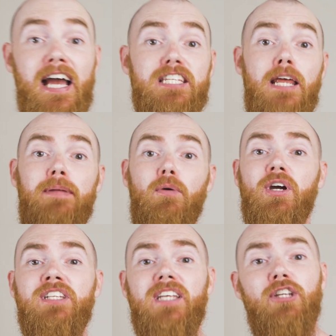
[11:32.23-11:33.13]
SNP will
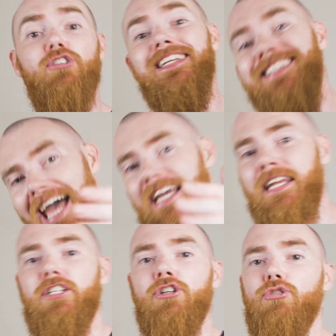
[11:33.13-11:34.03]
continue to
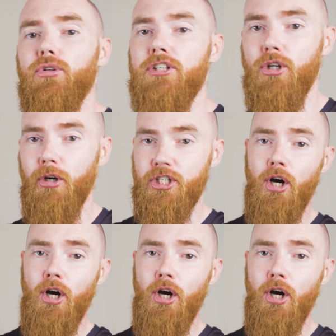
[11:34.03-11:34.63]
tighten its control of Scottish